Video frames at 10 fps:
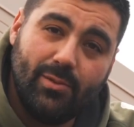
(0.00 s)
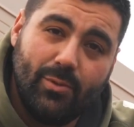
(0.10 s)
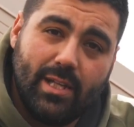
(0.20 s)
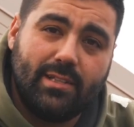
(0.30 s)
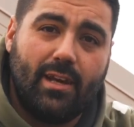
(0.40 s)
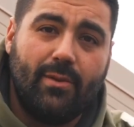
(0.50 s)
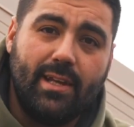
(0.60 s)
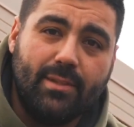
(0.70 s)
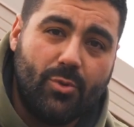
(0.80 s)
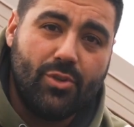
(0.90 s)
we'll get to go out
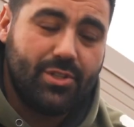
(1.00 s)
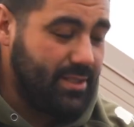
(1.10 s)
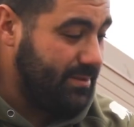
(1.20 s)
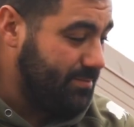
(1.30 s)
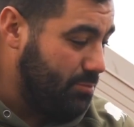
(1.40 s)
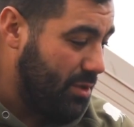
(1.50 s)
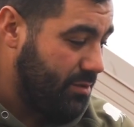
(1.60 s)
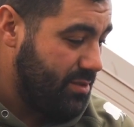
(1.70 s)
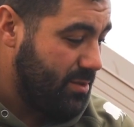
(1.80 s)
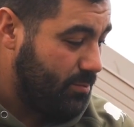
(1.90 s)
in the bush and put her
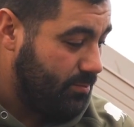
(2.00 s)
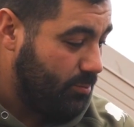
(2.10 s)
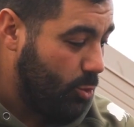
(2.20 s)
through some